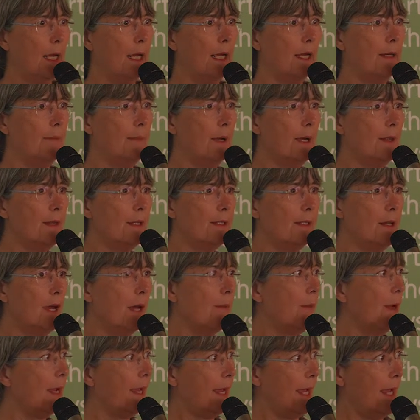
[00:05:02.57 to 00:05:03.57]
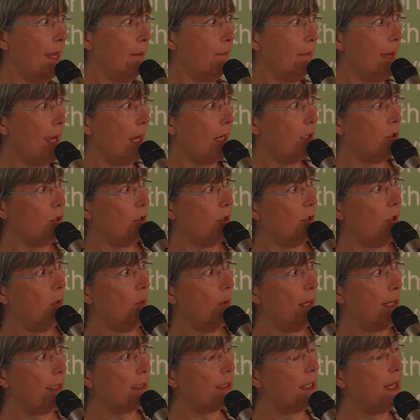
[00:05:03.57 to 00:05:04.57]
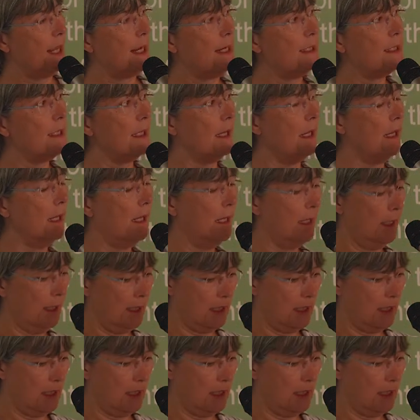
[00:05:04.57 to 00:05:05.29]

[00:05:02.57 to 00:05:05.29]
And by the time I came back 2 weeks later,